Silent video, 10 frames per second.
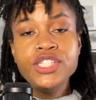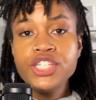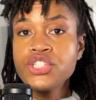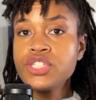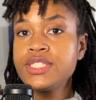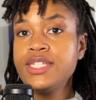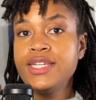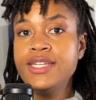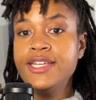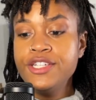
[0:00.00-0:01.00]

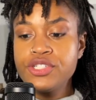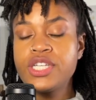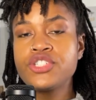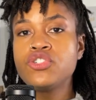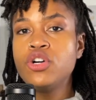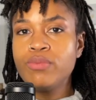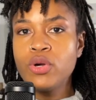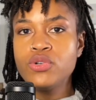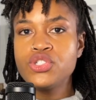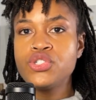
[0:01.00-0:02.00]
Additionally, an intersectional
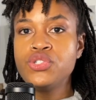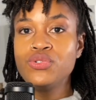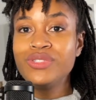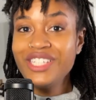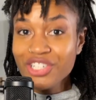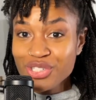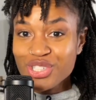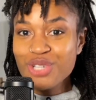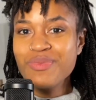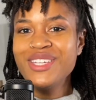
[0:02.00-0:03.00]
approach to
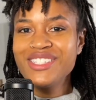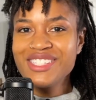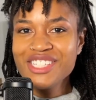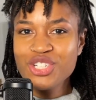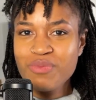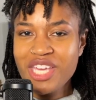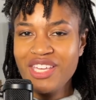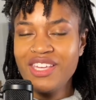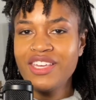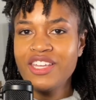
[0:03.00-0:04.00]
leadership and decision
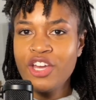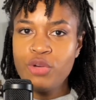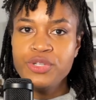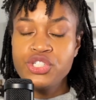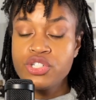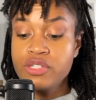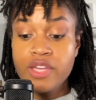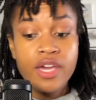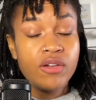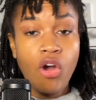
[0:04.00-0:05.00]
making can help ensure
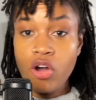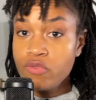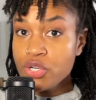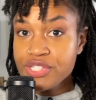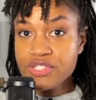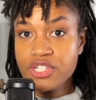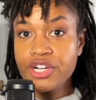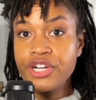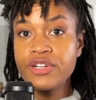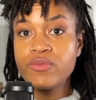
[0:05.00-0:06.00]
that all voices
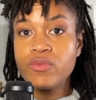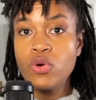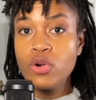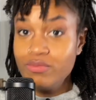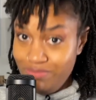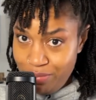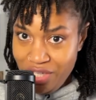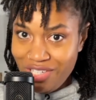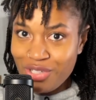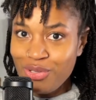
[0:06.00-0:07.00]
are heard or
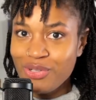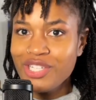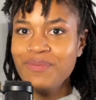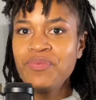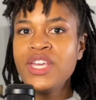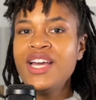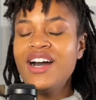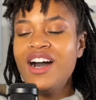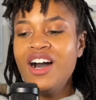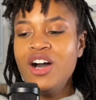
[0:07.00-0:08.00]
being included,
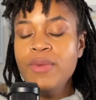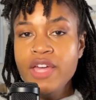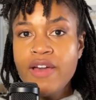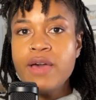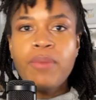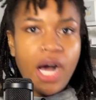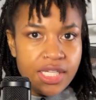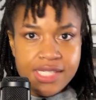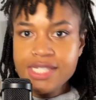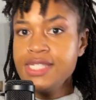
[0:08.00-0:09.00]
and that
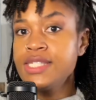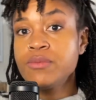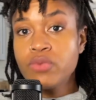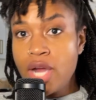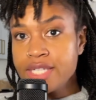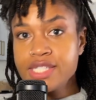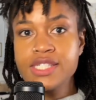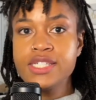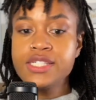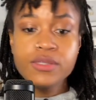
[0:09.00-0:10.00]
policies and
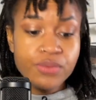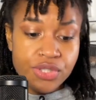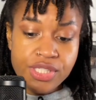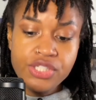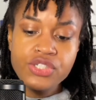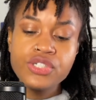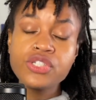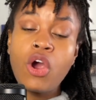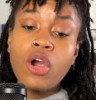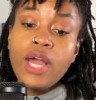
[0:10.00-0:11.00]
practices and
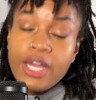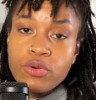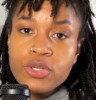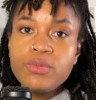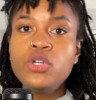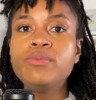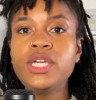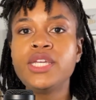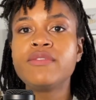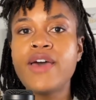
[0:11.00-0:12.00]
procedures are equitable,
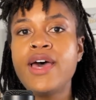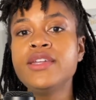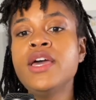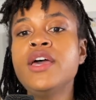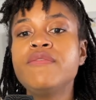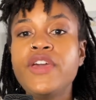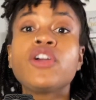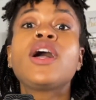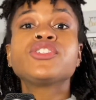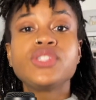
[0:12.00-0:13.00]
meaning that
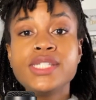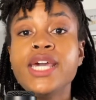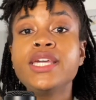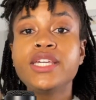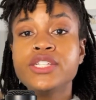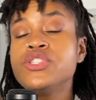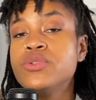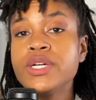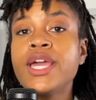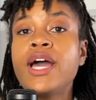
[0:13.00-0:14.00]
they are actually taking
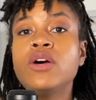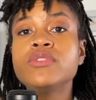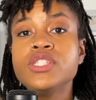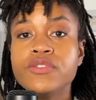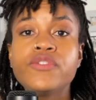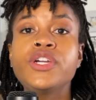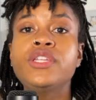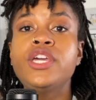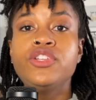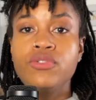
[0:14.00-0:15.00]
into account the
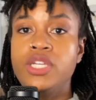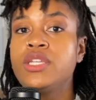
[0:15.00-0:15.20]
different and